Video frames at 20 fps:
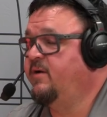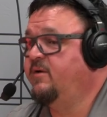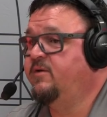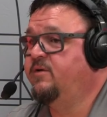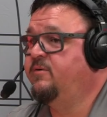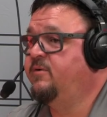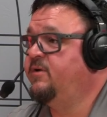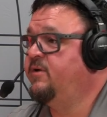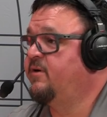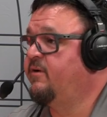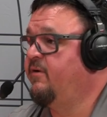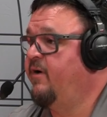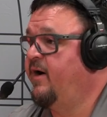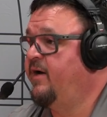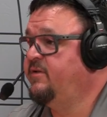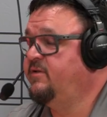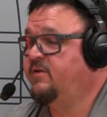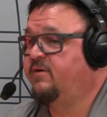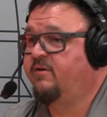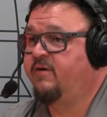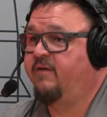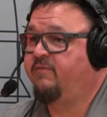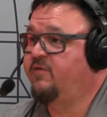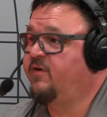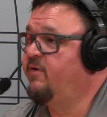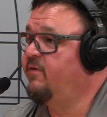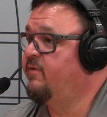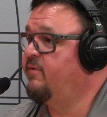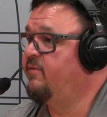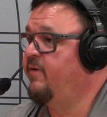You can do it in your garage. You don't have
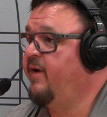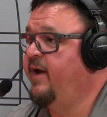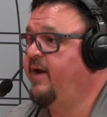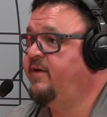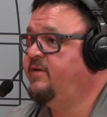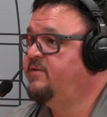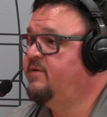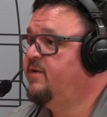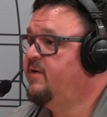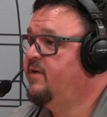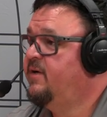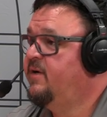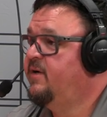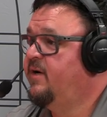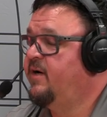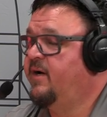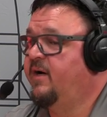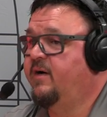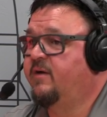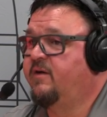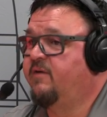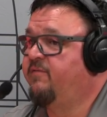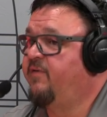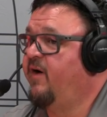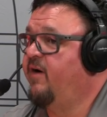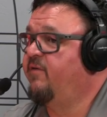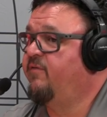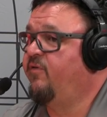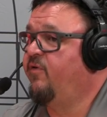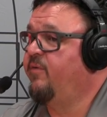to go to the range uh, to
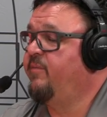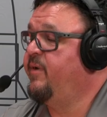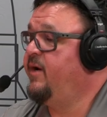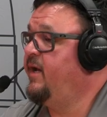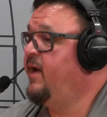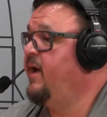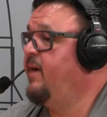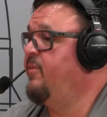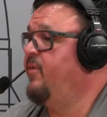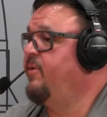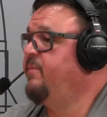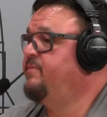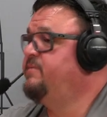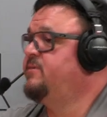fireform any ammo.